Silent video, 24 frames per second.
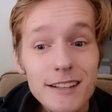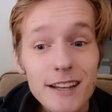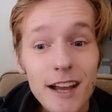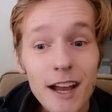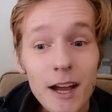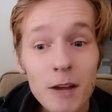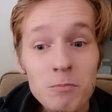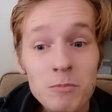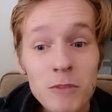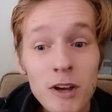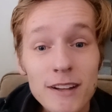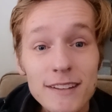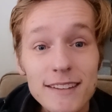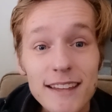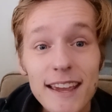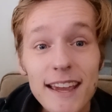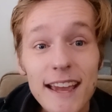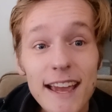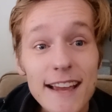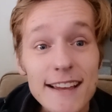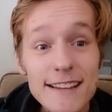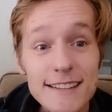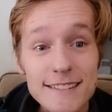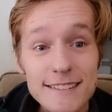I'm not
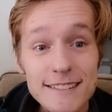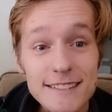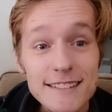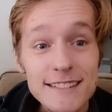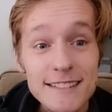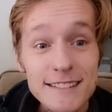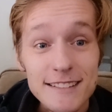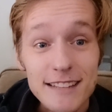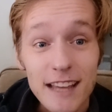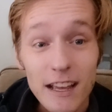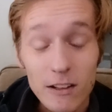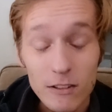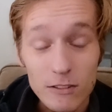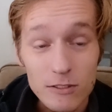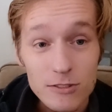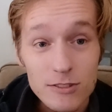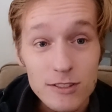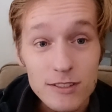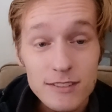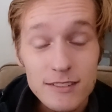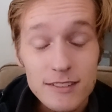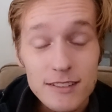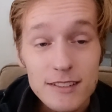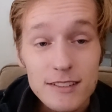as
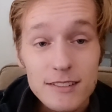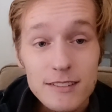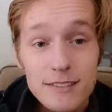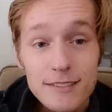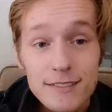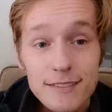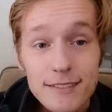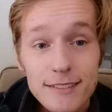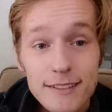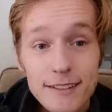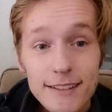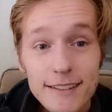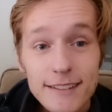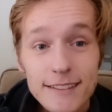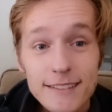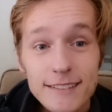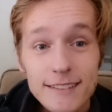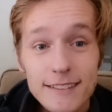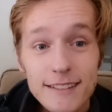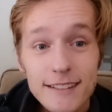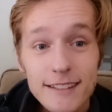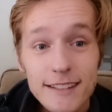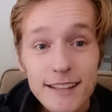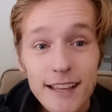intelligent
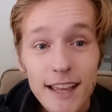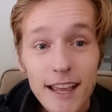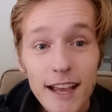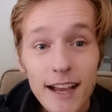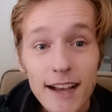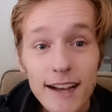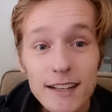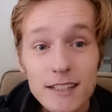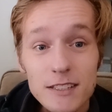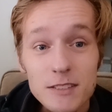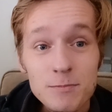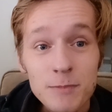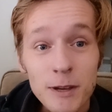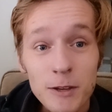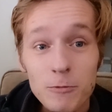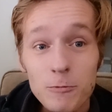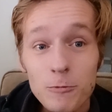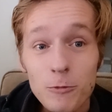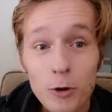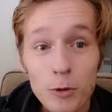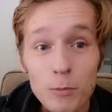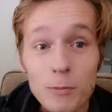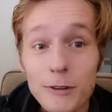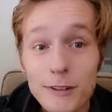as my
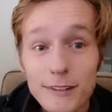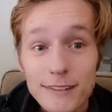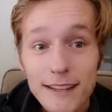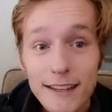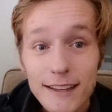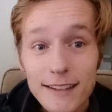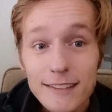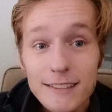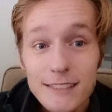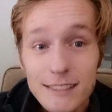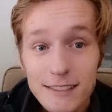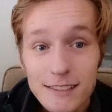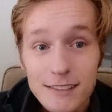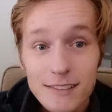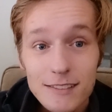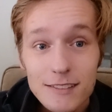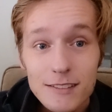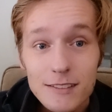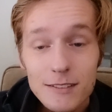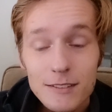former days.